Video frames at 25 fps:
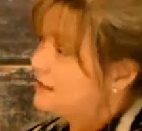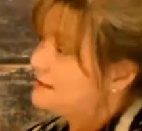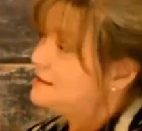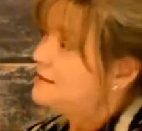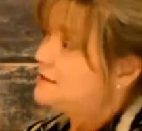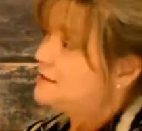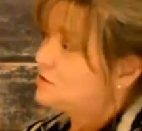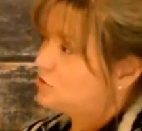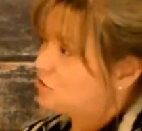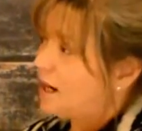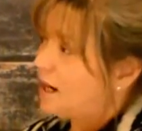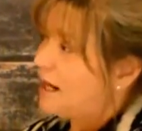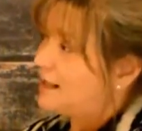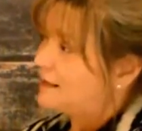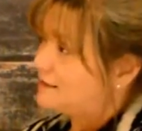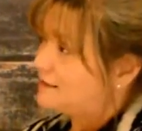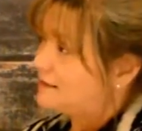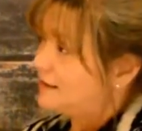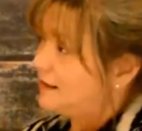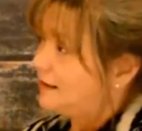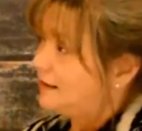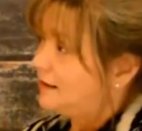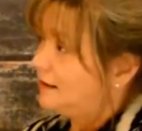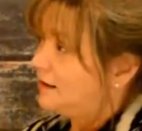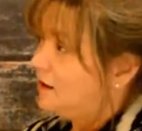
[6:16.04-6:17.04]

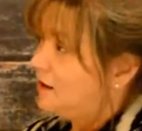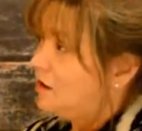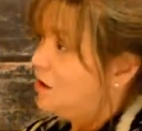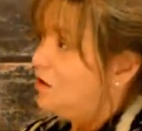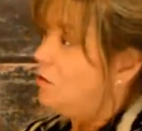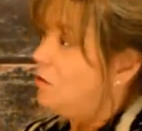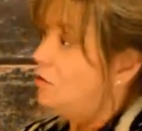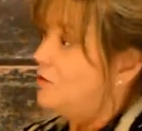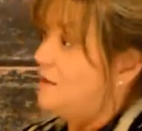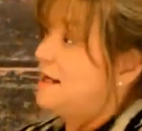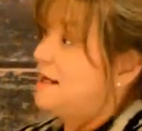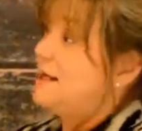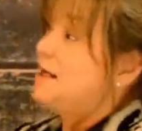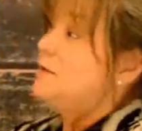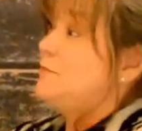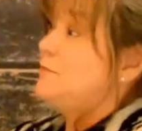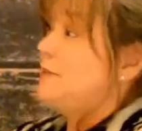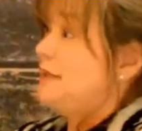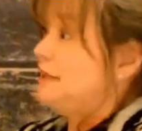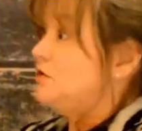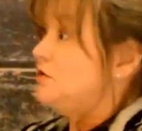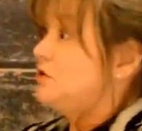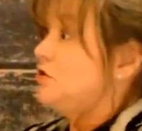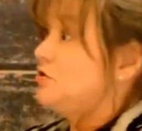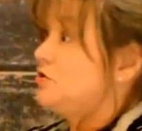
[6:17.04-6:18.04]
distracting, or they can
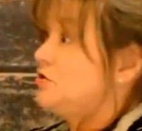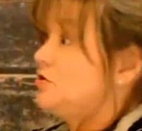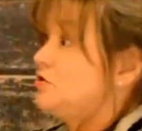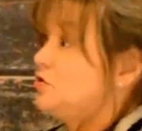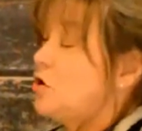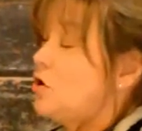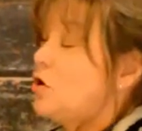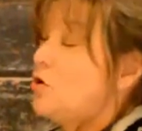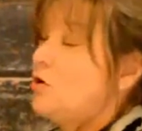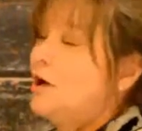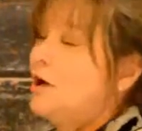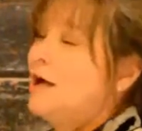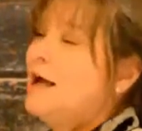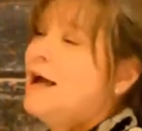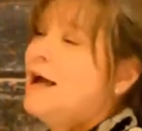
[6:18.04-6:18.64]
be too strong.